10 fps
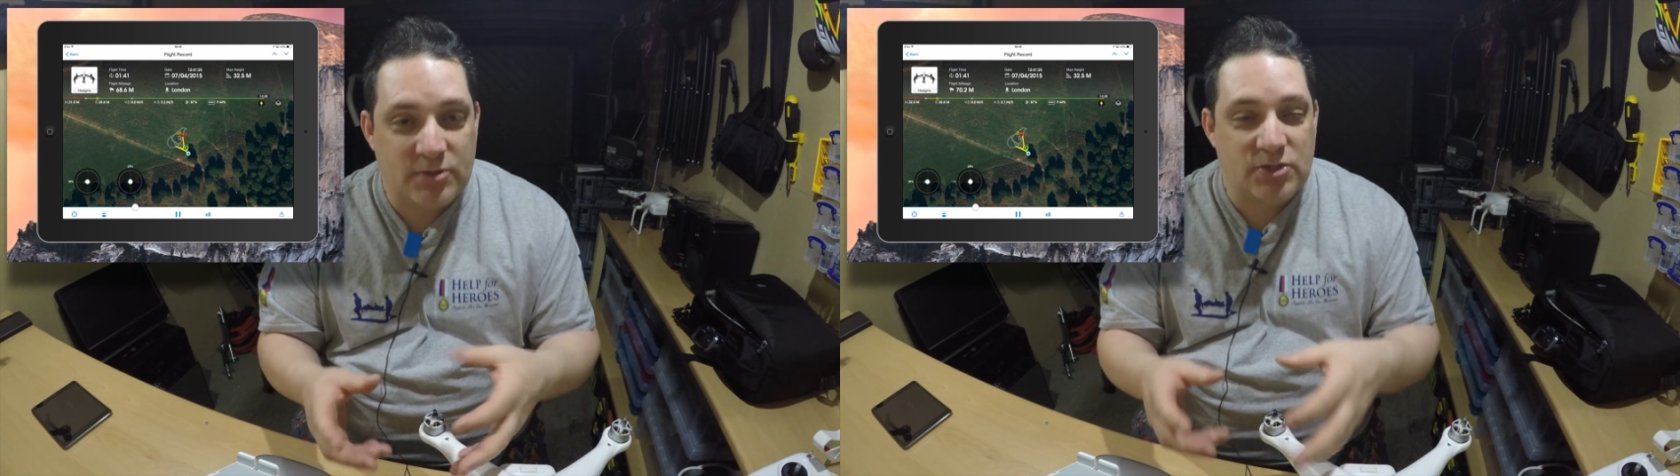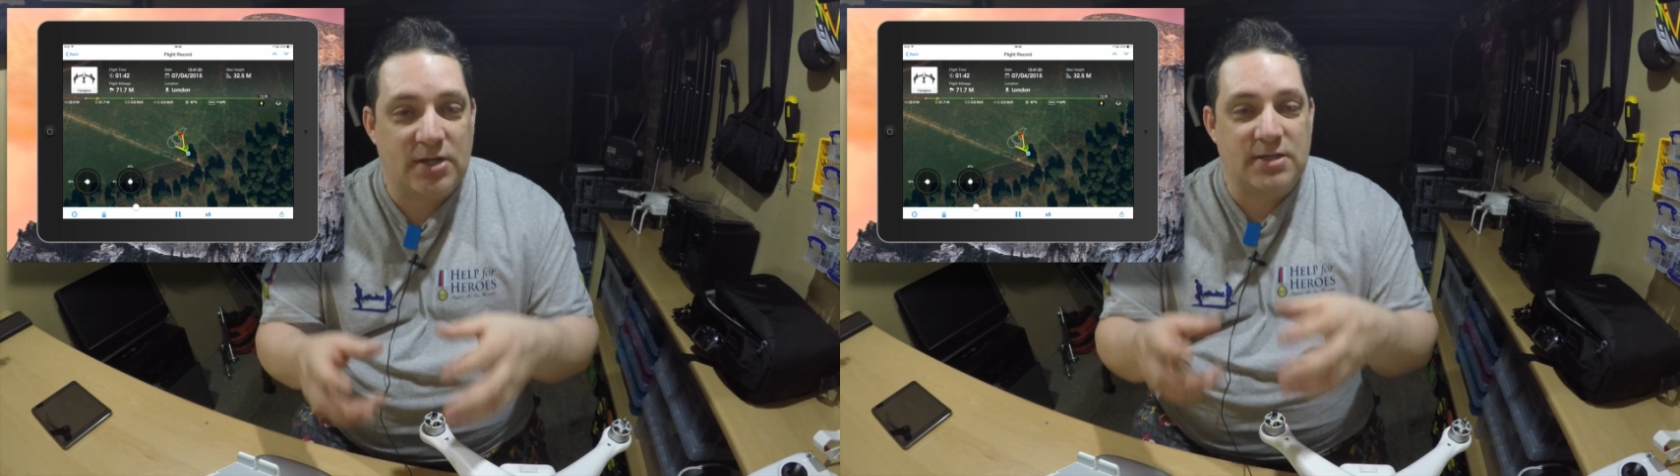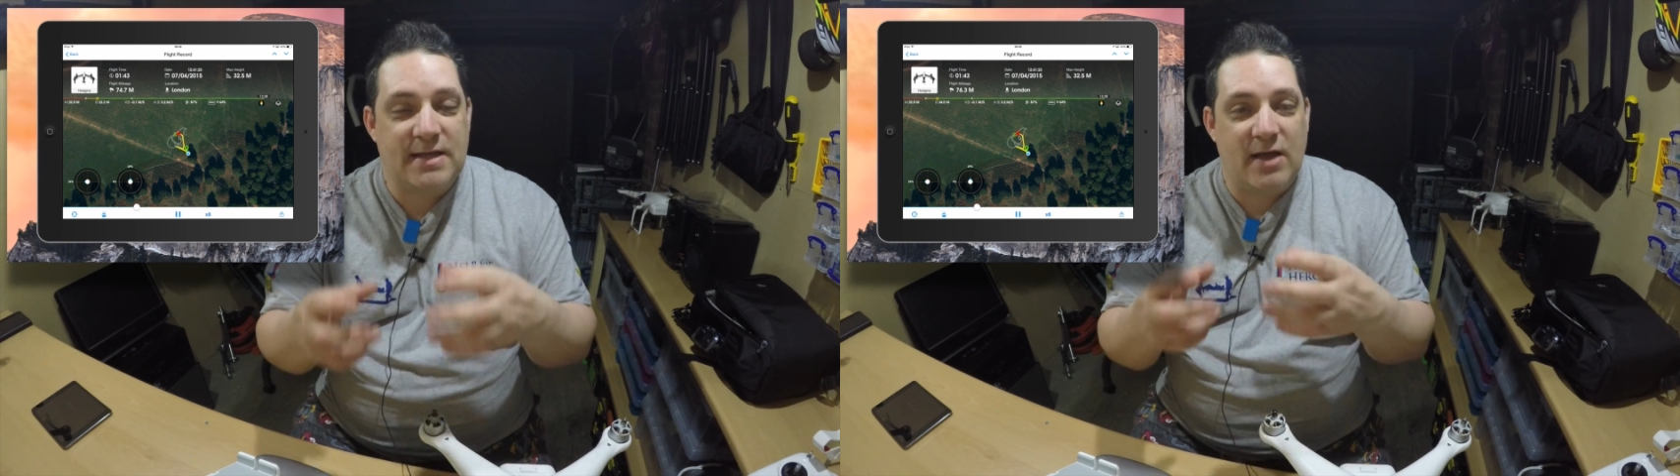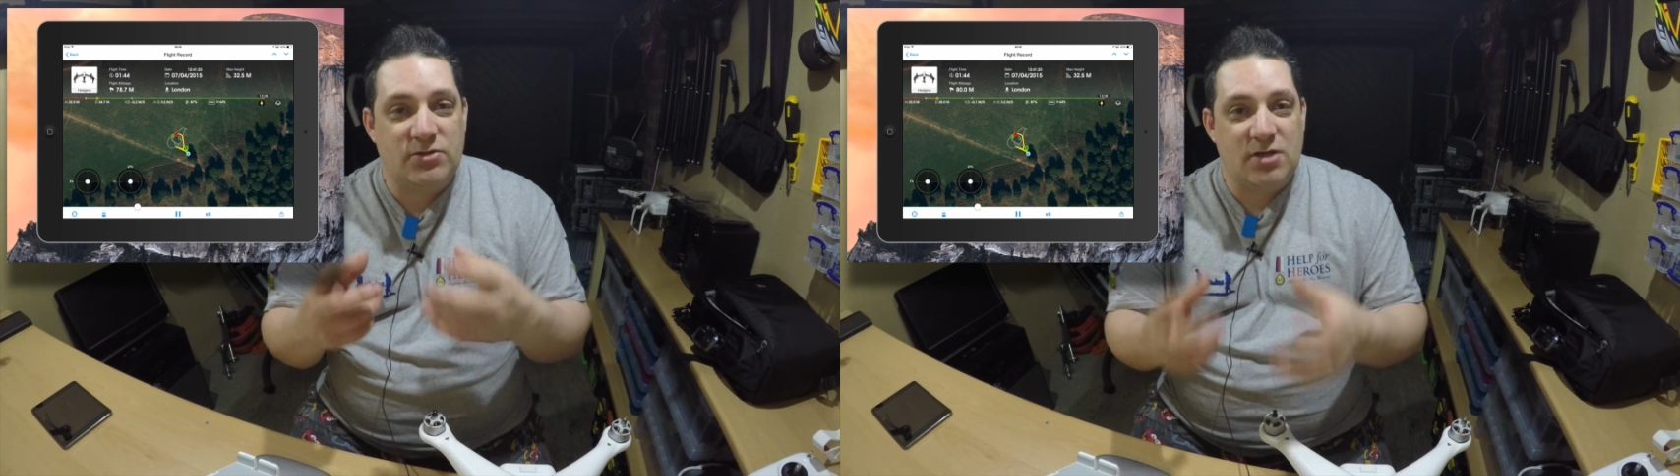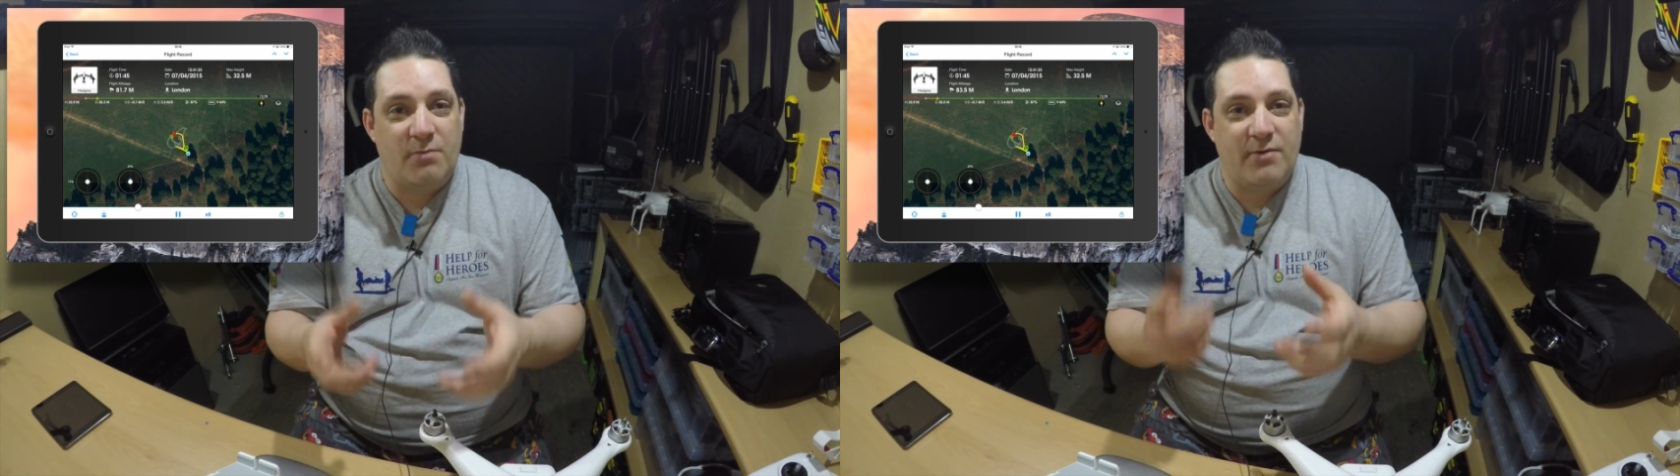So you can now
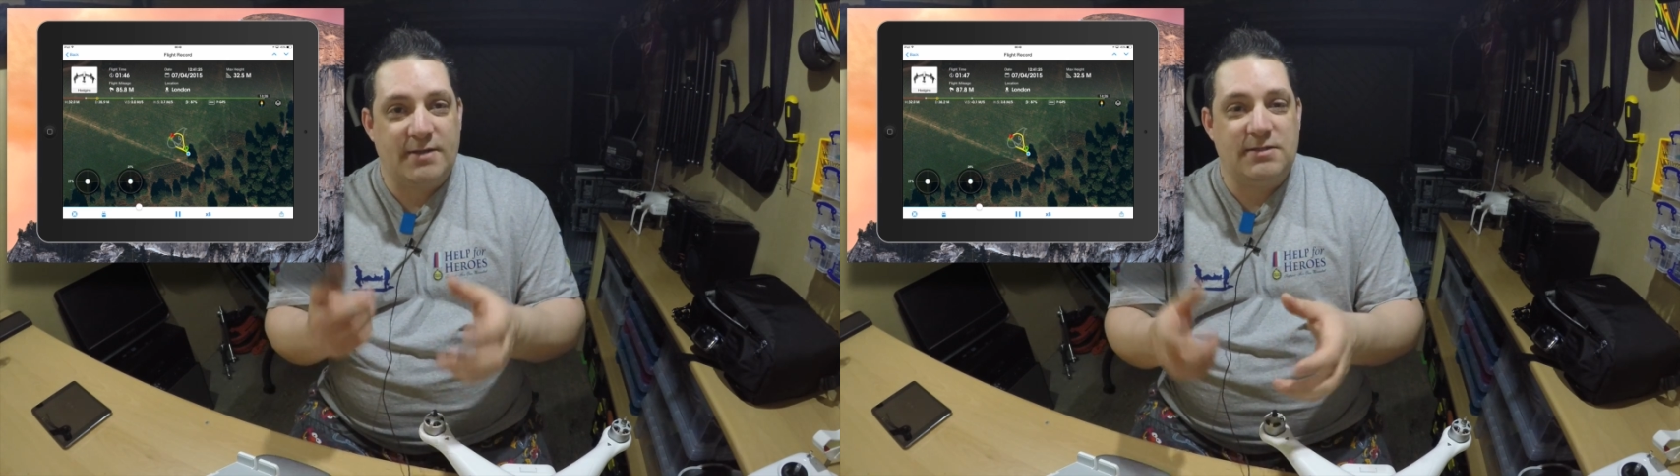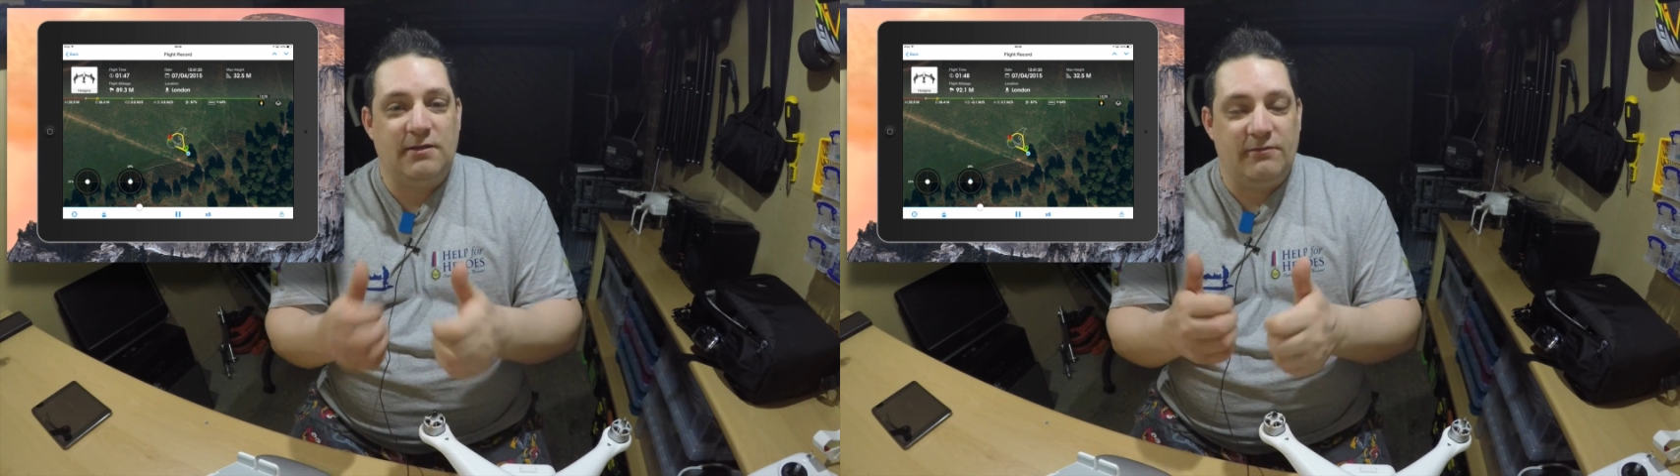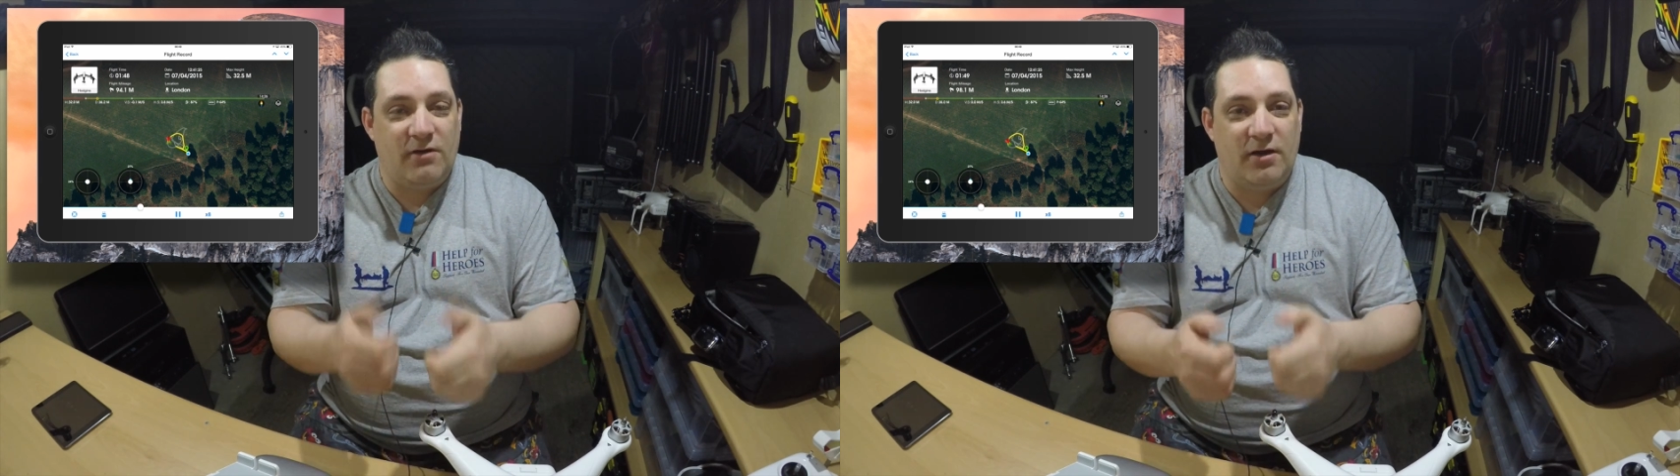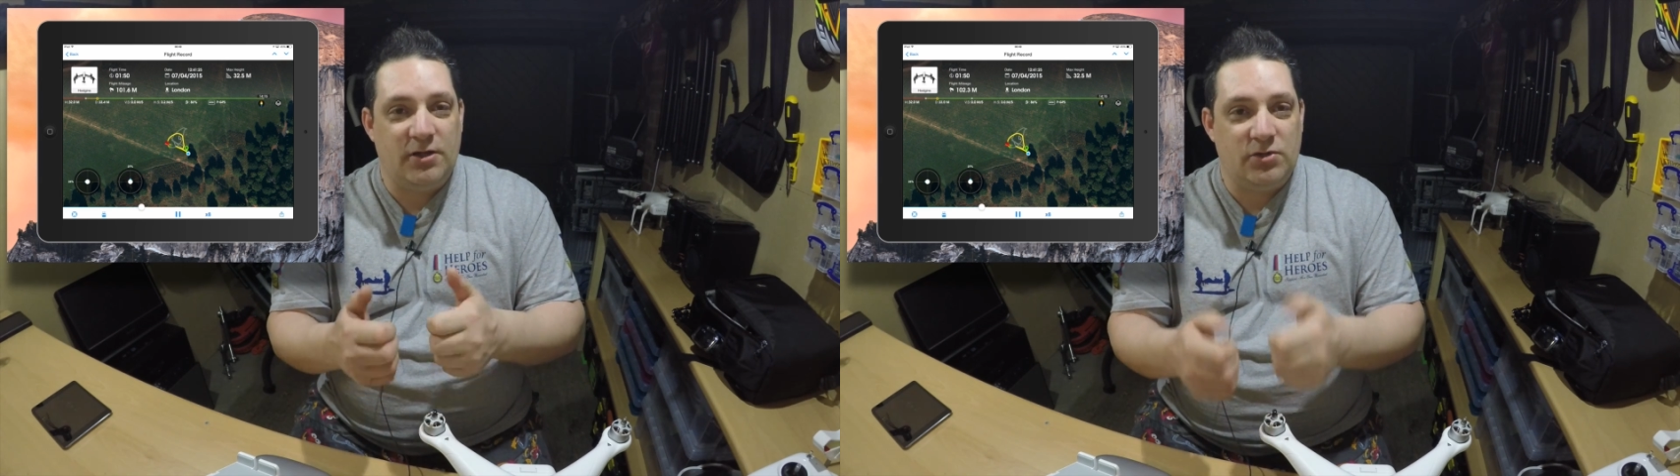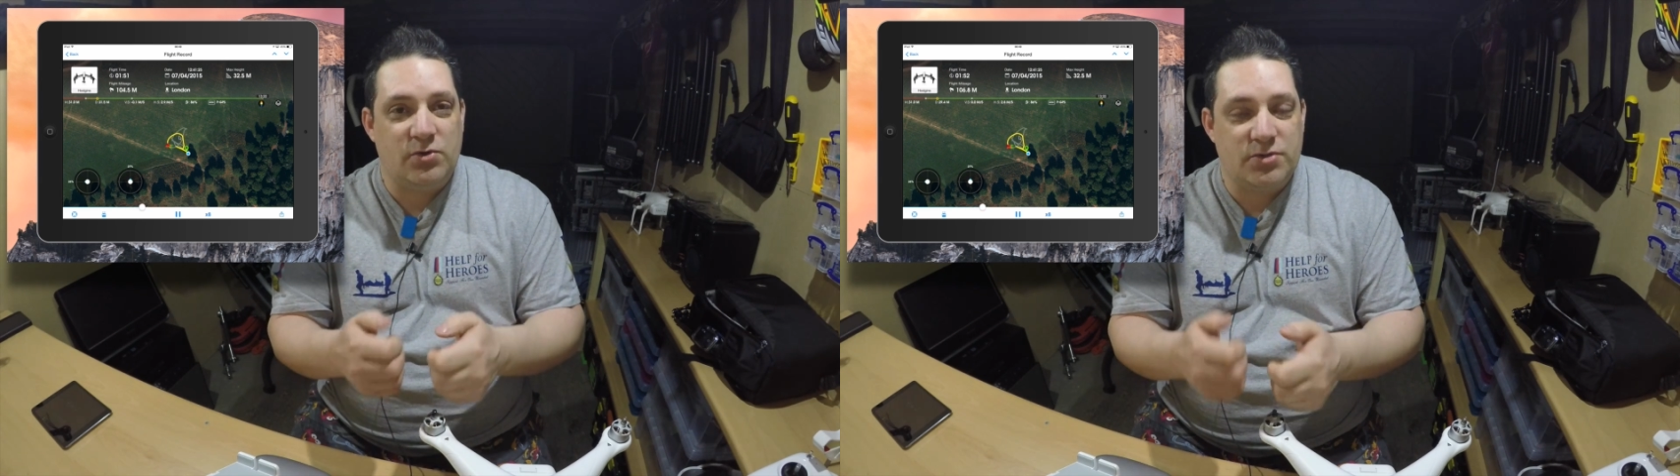start practicing flying
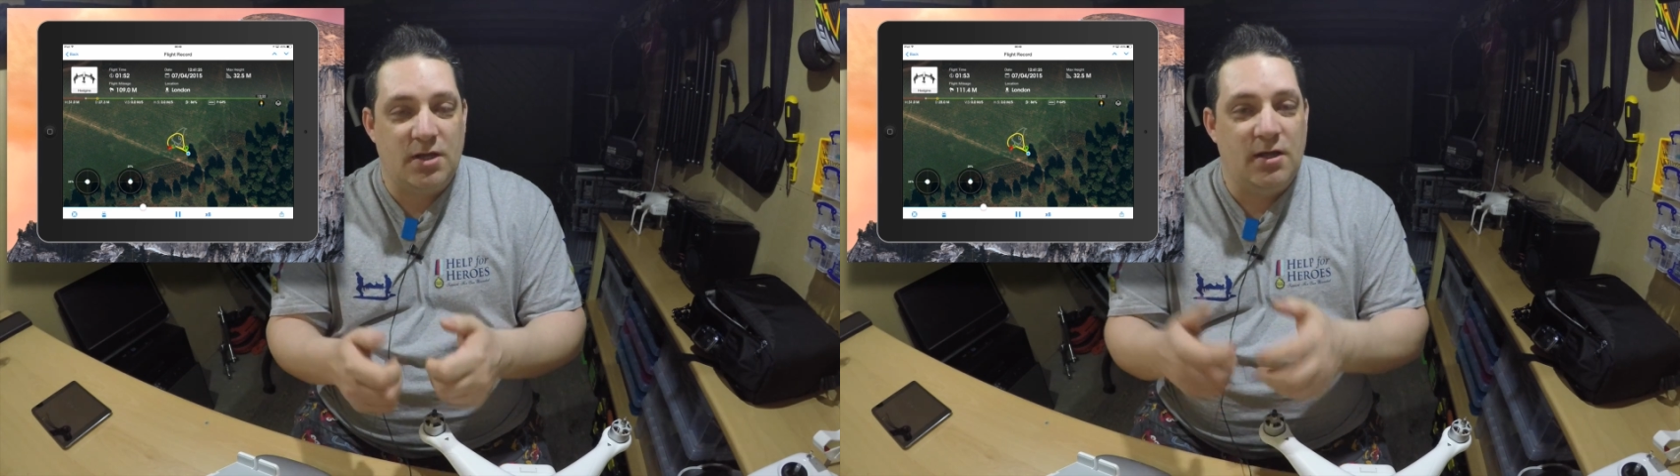indoors